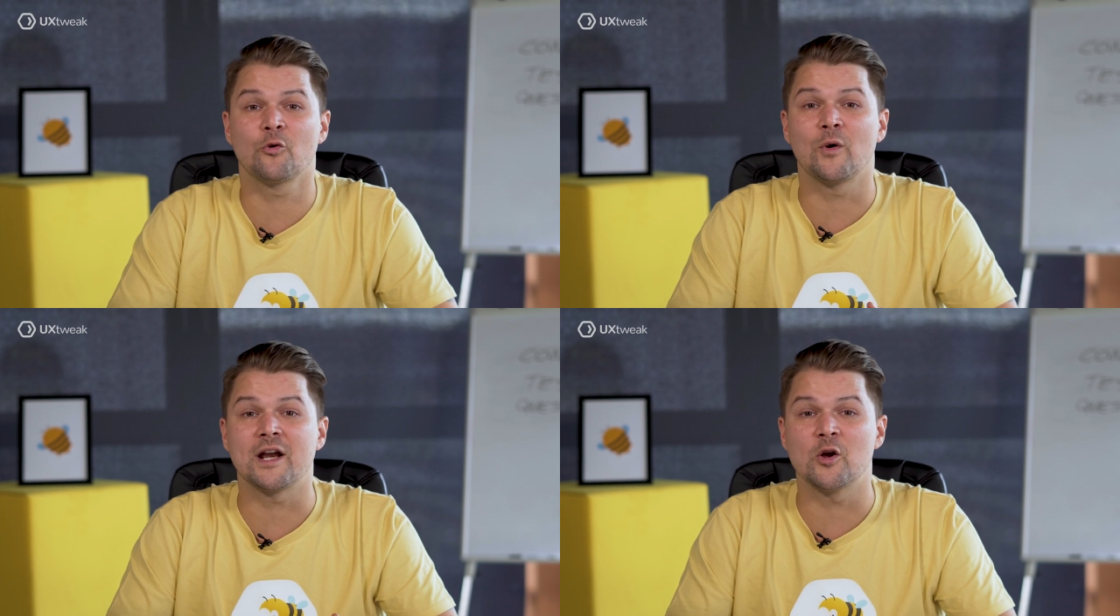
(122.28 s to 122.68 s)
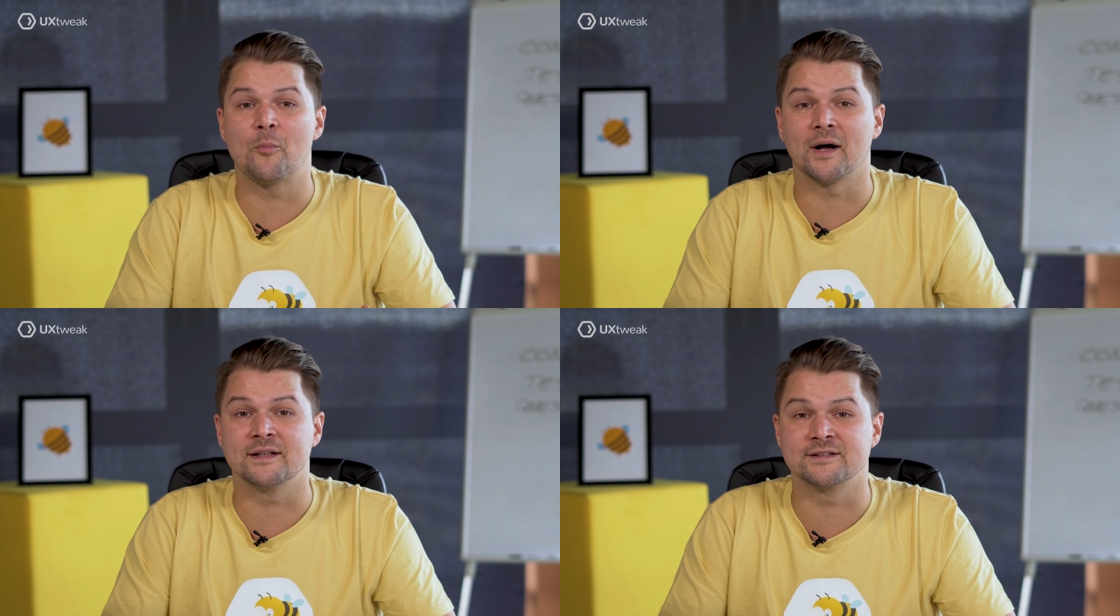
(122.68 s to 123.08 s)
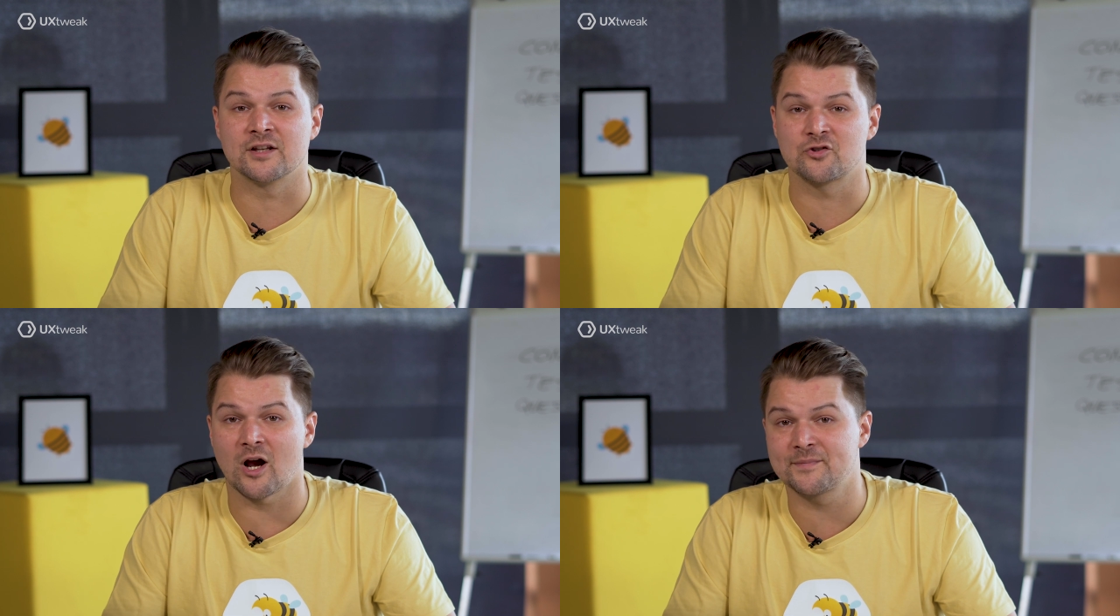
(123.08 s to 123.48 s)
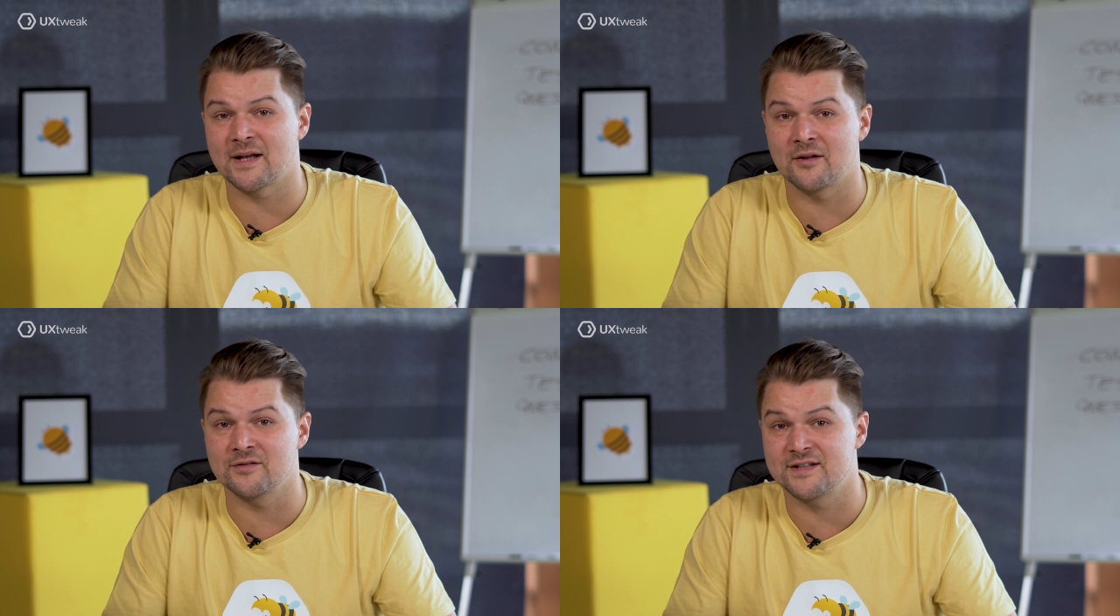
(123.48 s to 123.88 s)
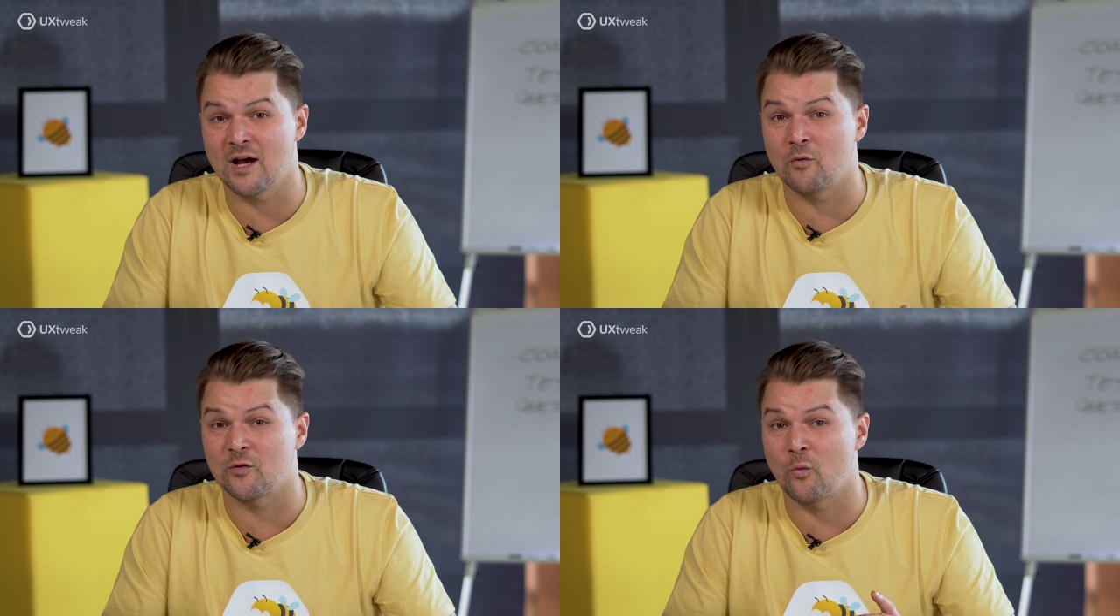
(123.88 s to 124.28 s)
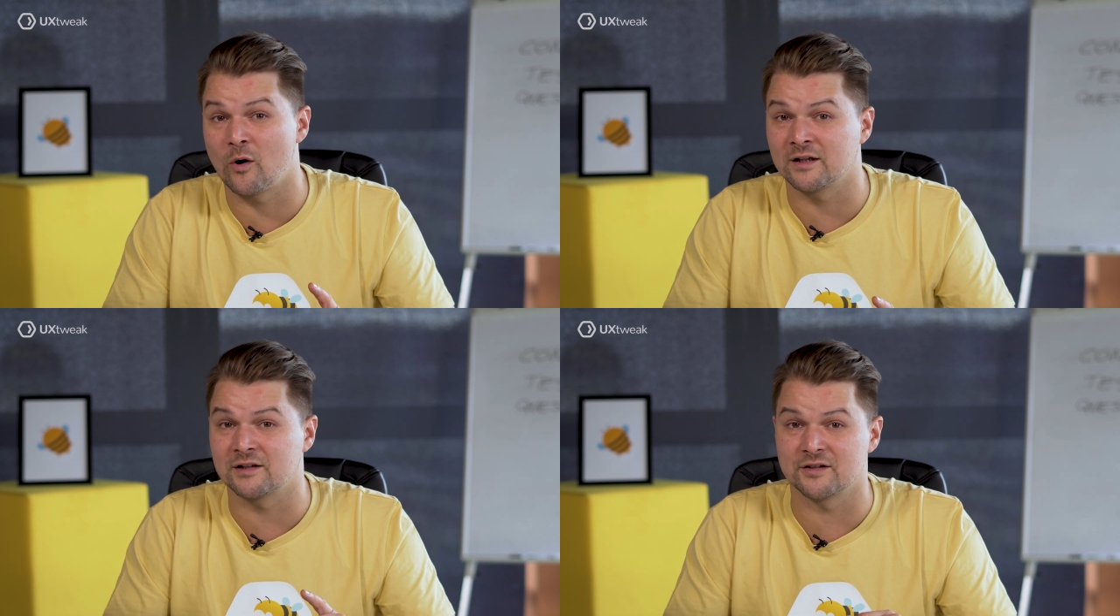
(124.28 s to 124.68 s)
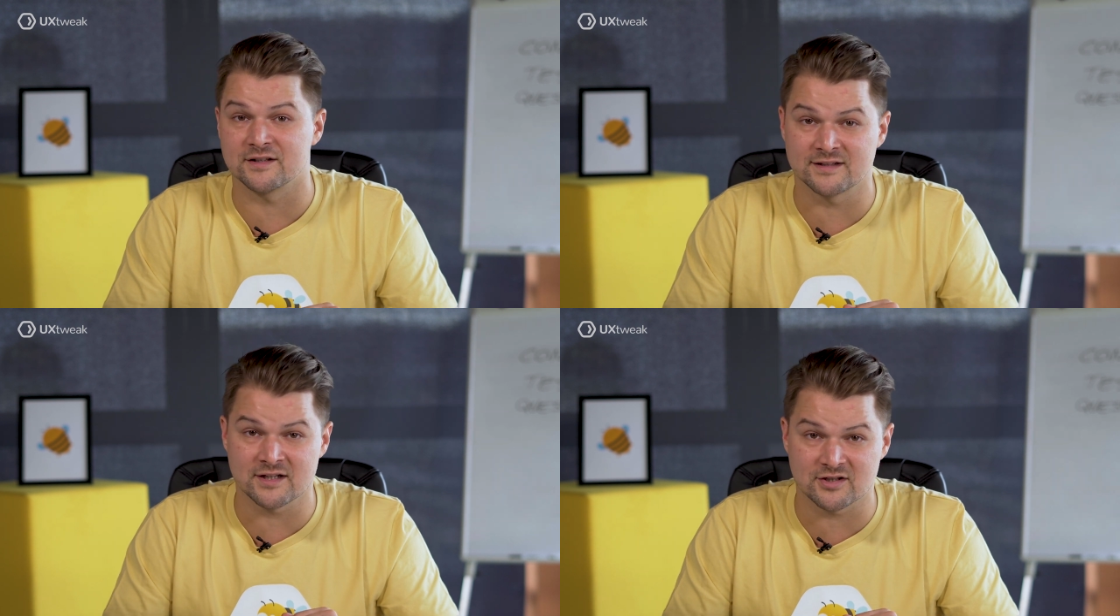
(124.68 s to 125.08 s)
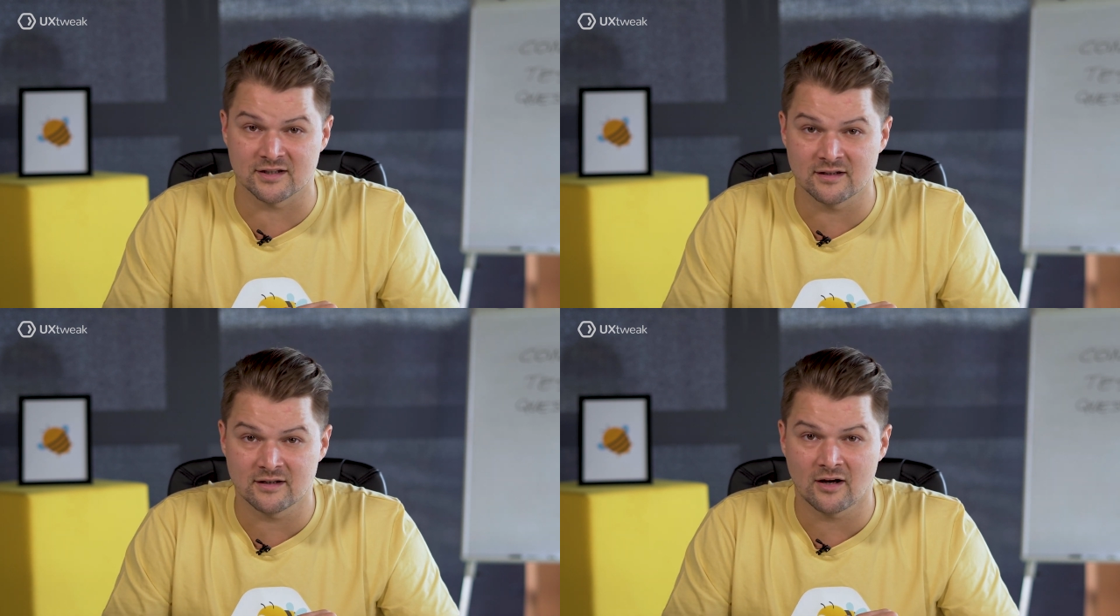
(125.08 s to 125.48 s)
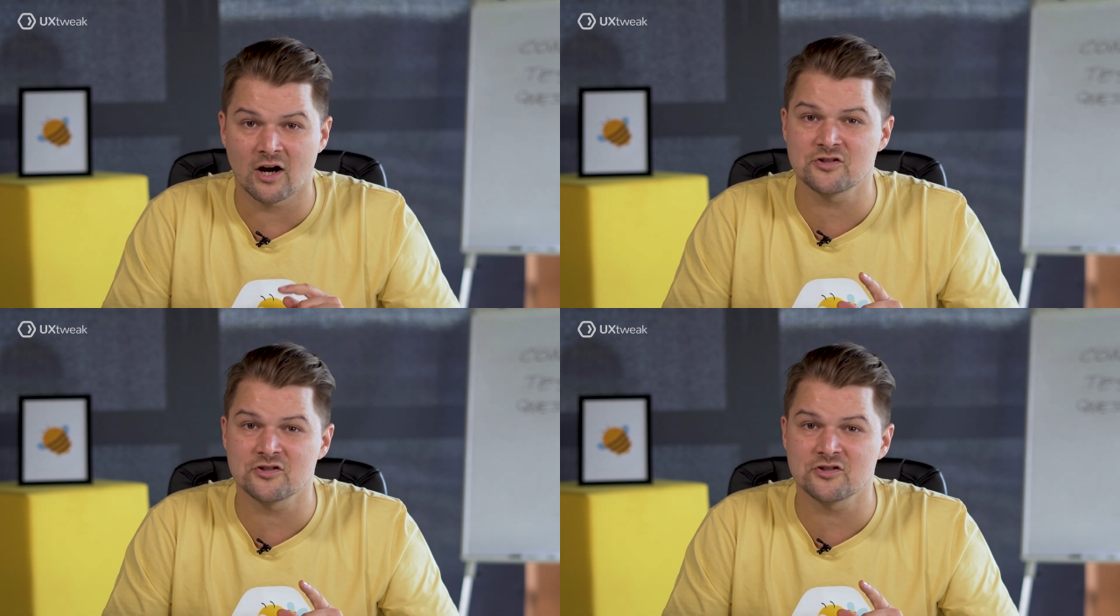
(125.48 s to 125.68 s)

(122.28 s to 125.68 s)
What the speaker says: to radio buttons and dropdowns, yet with one clear distinction, are